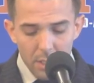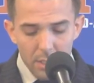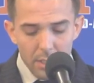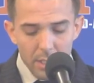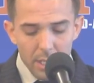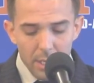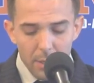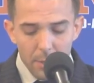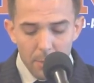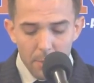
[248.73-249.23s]

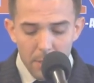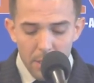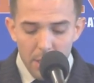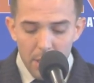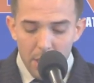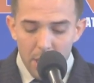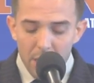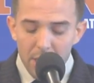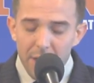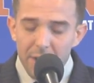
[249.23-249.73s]
Now,
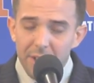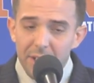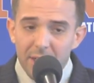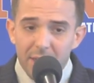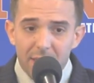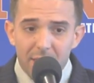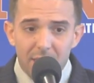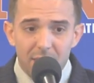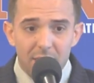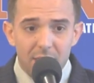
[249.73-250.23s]
a lot of the
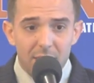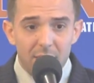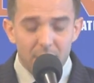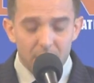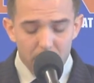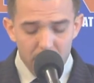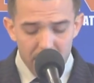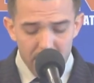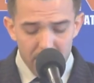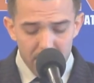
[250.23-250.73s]
conditions
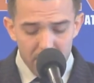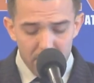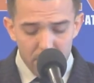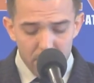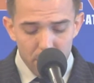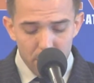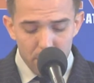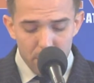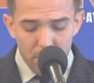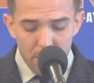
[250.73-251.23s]
I ran
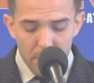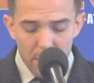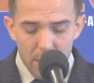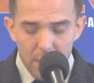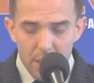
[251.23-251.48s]
into